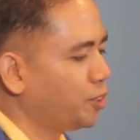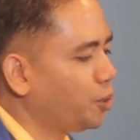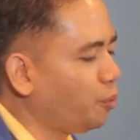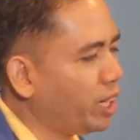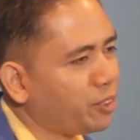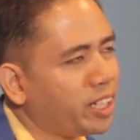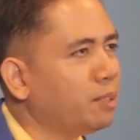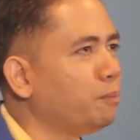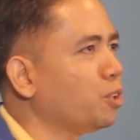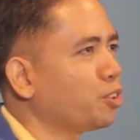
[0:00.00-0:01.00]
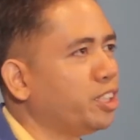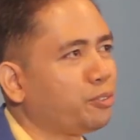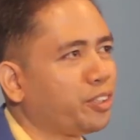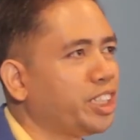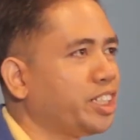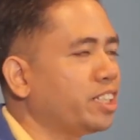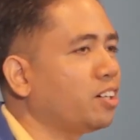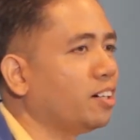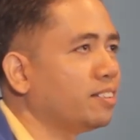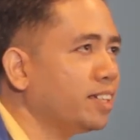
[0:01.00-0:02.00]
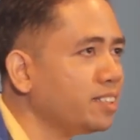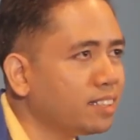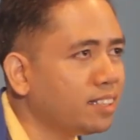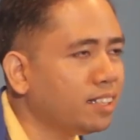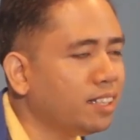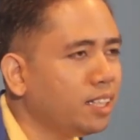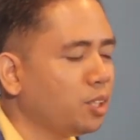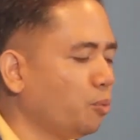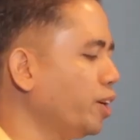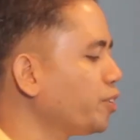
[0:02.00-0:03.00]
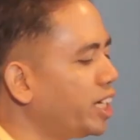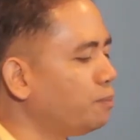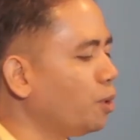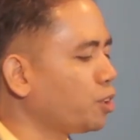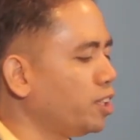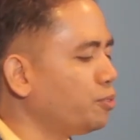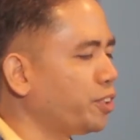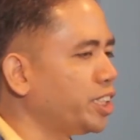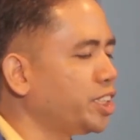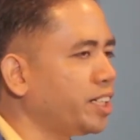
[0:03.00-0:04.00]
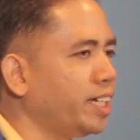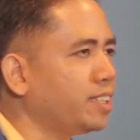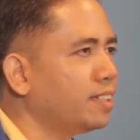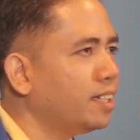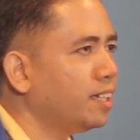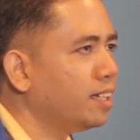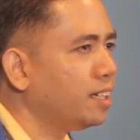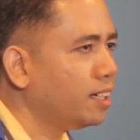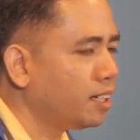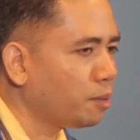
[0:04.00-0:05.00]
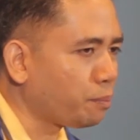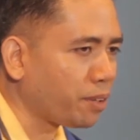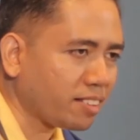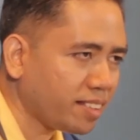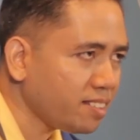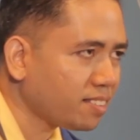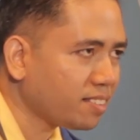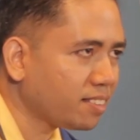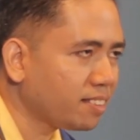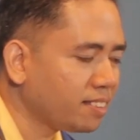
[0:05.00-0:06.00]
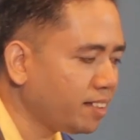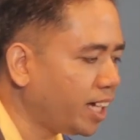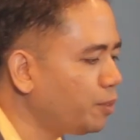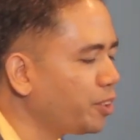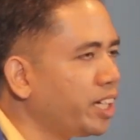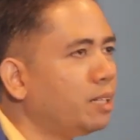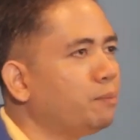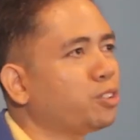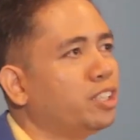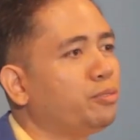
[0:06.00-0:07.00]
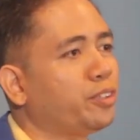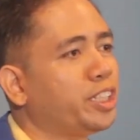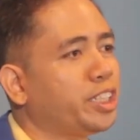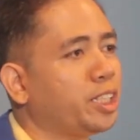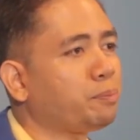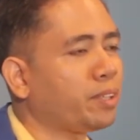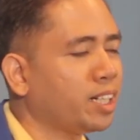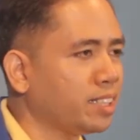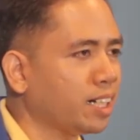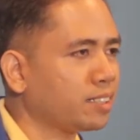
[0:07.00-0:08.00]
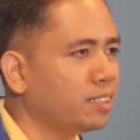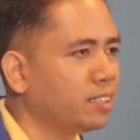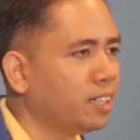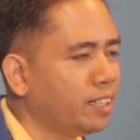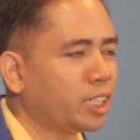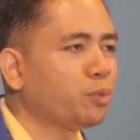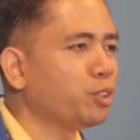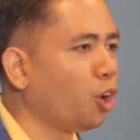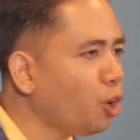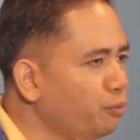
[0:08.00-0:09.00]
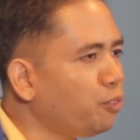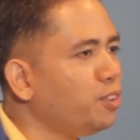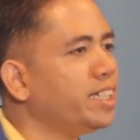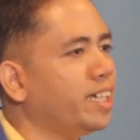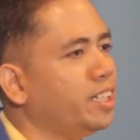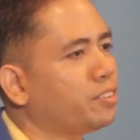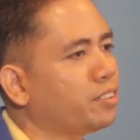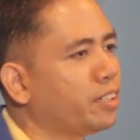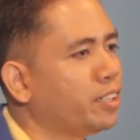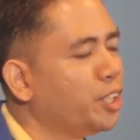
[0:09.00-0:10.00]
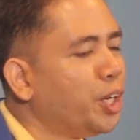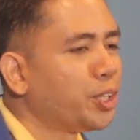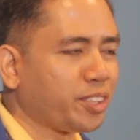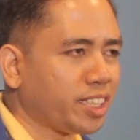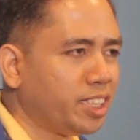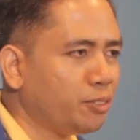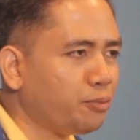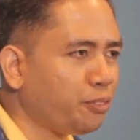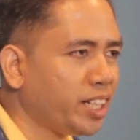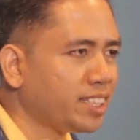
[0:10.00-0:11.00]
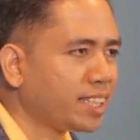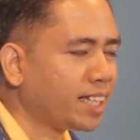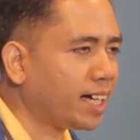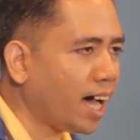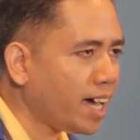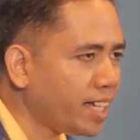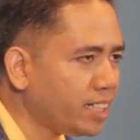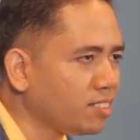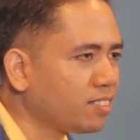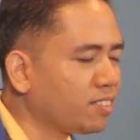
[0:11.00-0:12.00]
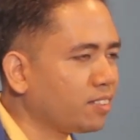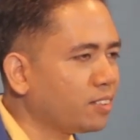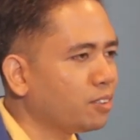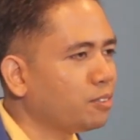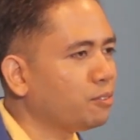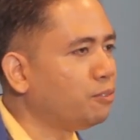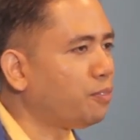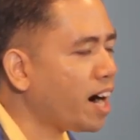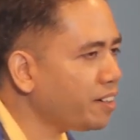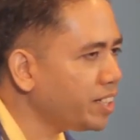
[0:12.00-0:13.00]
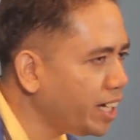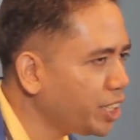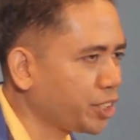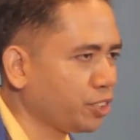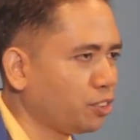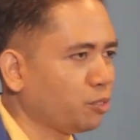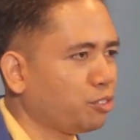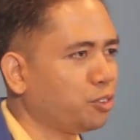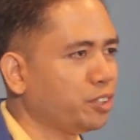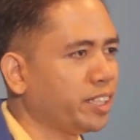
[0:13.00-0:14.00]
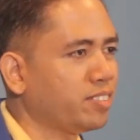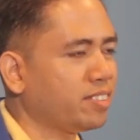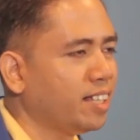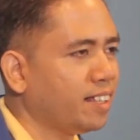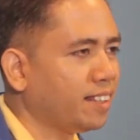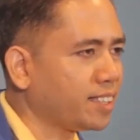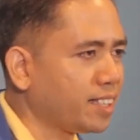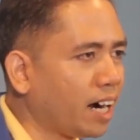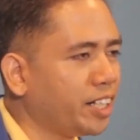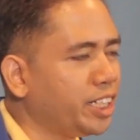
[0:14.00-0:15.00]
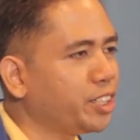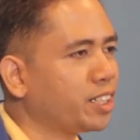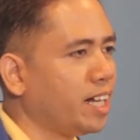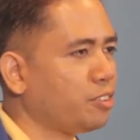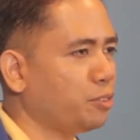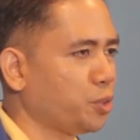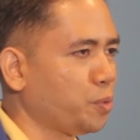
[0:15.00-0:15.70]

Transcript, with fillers: we were able to differentiate content, we were able to differentiate process, and we were able to differentiate product that would hopefully cater to the different kinds, variations of students that are in your classroom.